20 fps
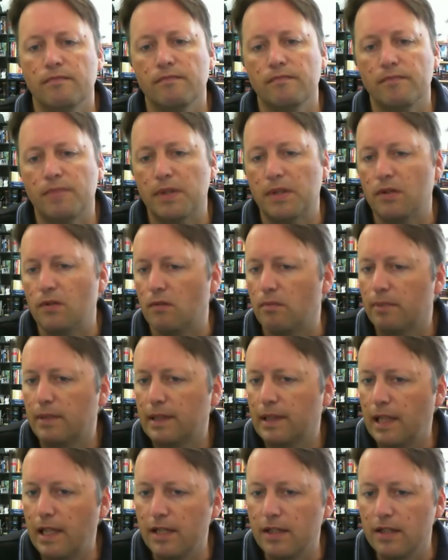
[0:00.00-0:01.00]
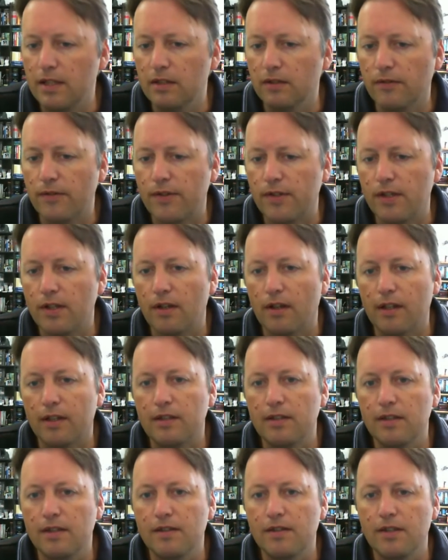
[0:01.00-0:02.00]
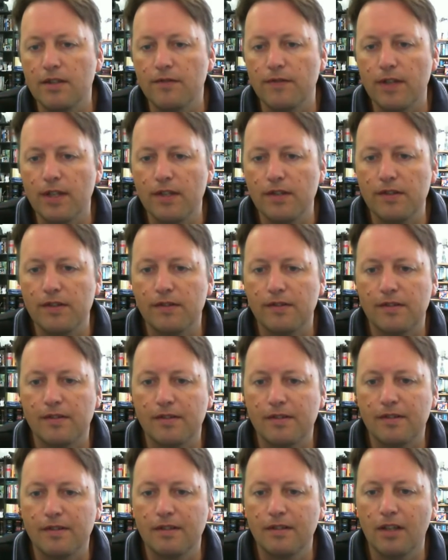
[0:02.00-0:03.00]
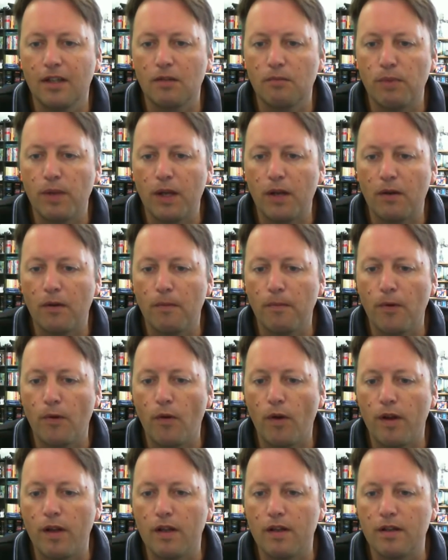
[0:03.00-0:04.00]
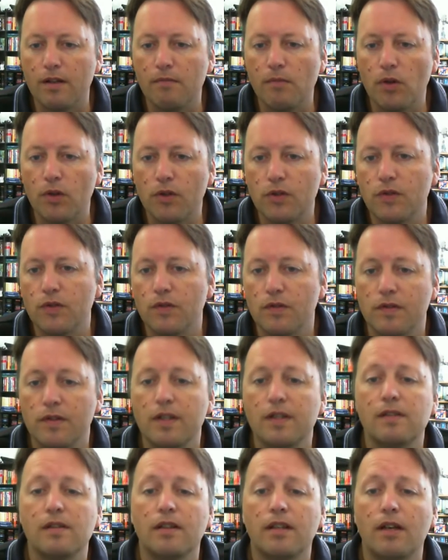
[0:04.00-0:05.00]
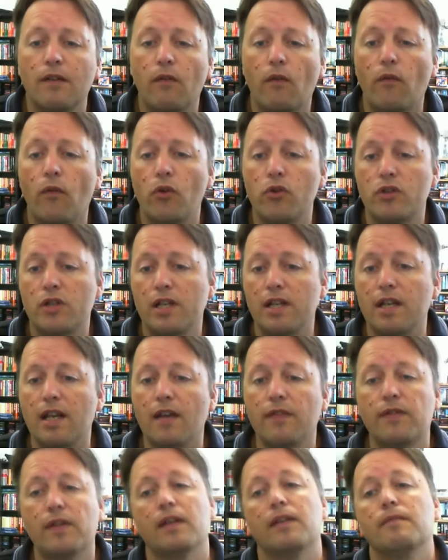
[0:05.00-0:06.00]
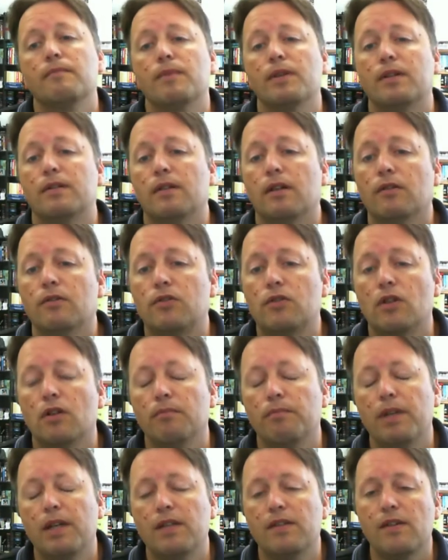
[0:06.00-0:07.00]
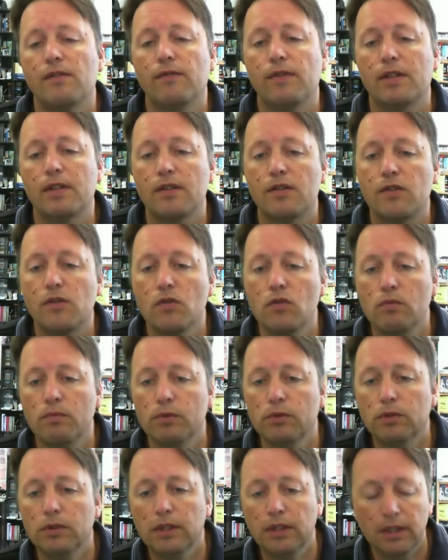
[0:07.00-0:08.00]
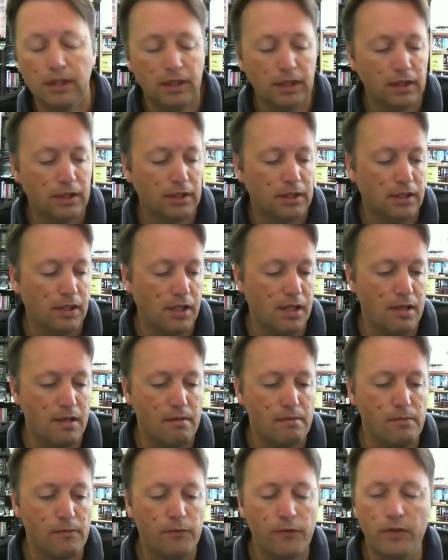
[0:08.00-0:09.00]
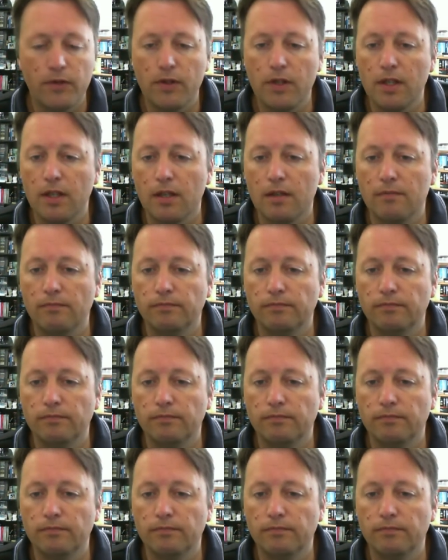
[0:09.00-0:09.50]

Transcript: But there are plenty of CRT TVs you can pick up around, and monitors and things like that for virtually nothing. But I'll try and pick something that's suitable for the